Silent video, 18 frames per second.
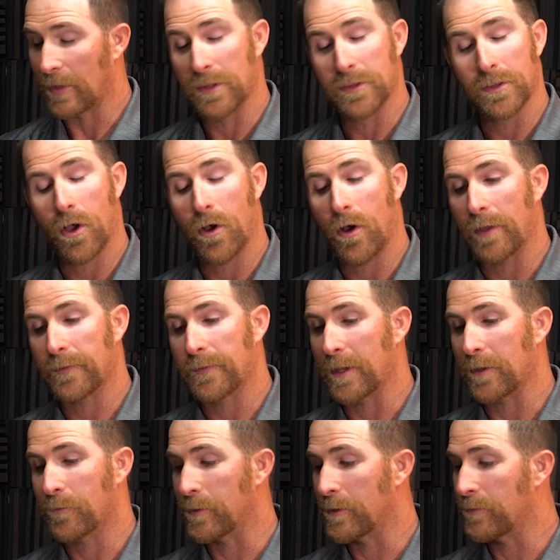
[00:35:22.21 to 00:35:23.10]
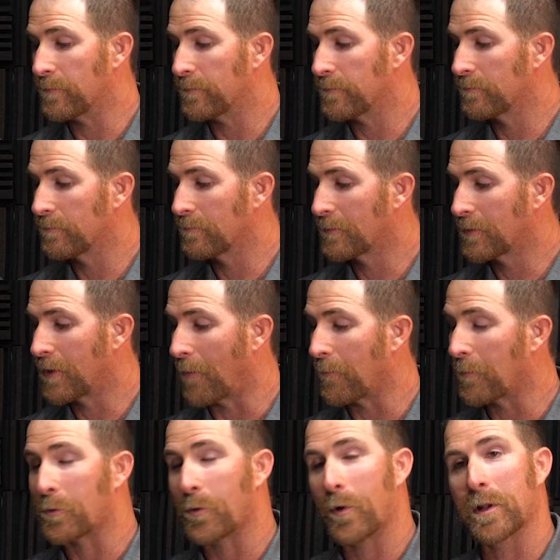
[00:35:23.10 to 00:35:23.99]
No, I think we've
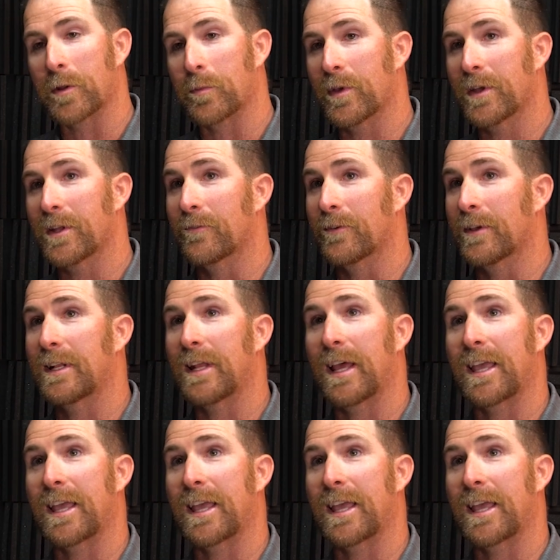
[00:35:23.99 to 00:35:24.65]
covered quite a bit of it.